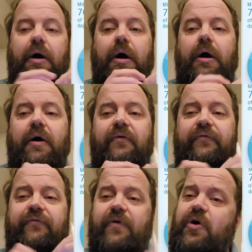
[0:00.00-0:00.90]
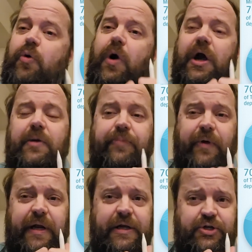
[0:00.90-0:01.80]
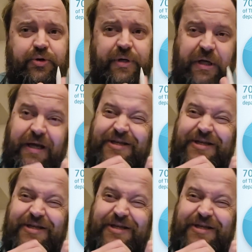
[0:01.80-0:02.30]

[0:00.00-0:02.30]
of acquired brain injury,